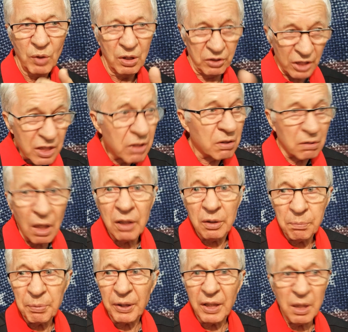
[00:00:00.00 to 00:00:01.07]
This
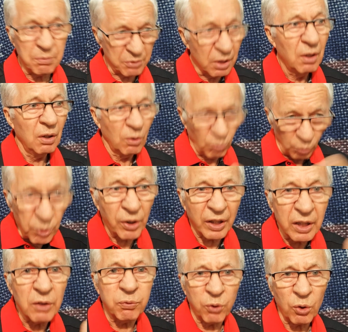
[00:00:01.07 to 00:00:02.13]
Olympic Games, we
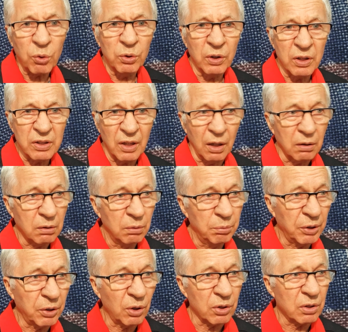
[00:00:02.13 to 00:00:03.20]
ready for good result,
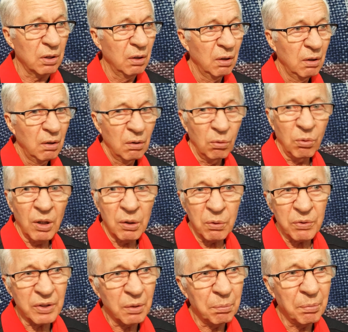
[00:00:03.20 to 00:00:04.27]
because one of the